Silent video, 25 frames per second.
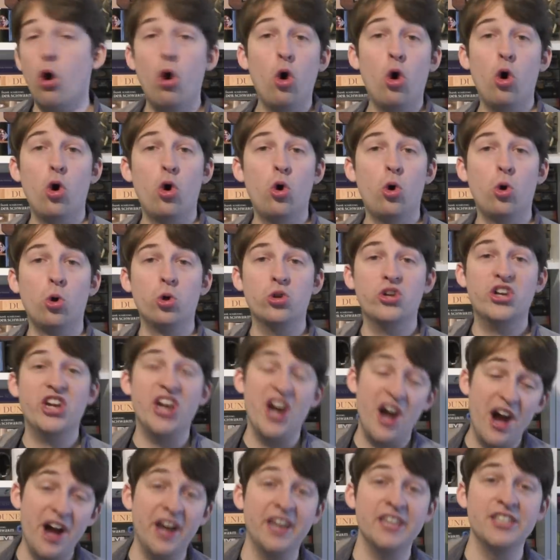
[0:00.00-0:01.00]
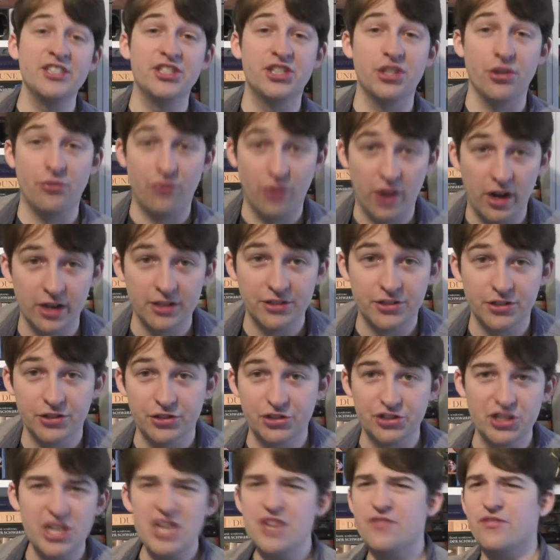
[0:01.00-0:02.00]
all kinds of
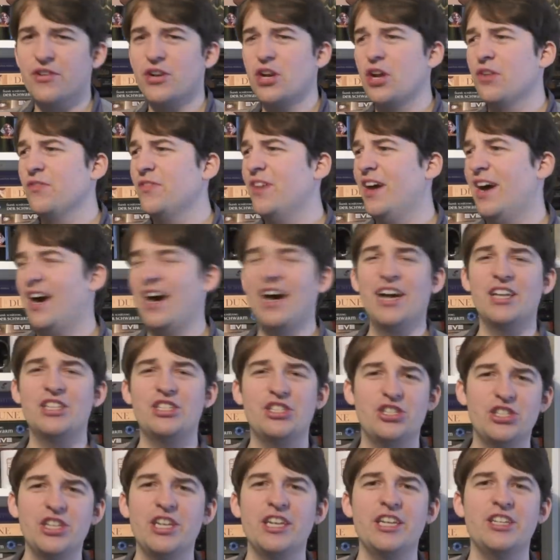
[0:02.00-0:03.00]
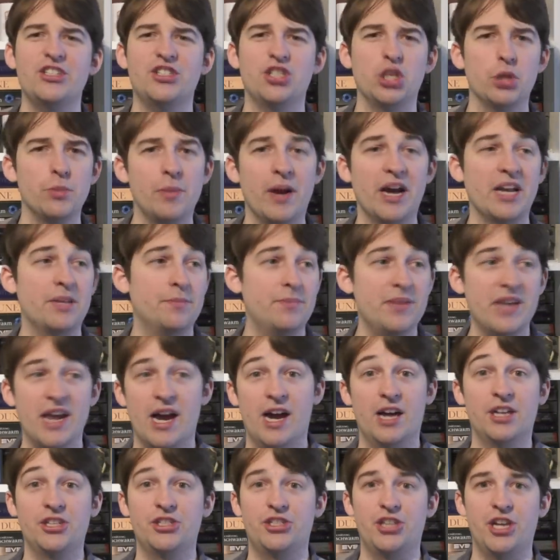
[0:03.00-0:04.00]
hunters. Even on the high seas, you might be
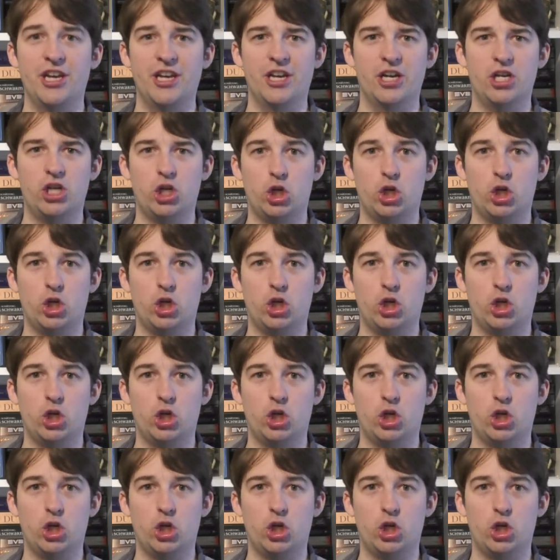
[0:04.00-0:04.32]
hunting a